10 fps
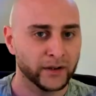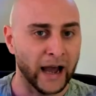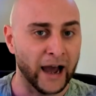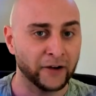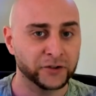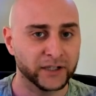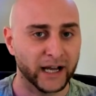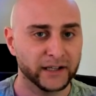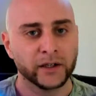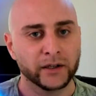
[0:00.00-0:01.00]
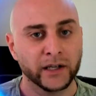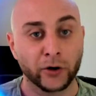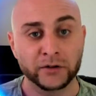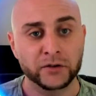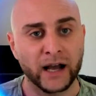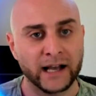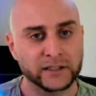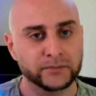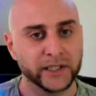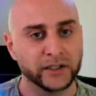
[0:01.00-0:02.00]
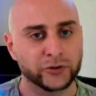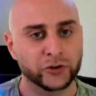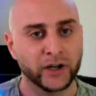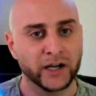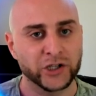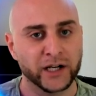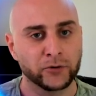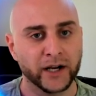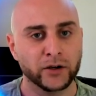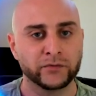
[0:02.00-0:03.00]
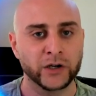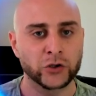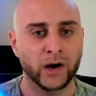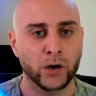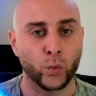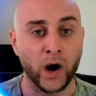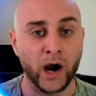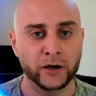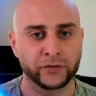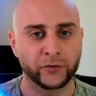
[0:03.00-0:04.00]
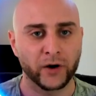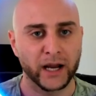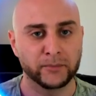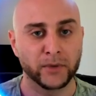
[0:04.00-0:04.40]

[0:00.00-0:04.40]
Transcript: After that, it also asked me, should I generate a visual wireframe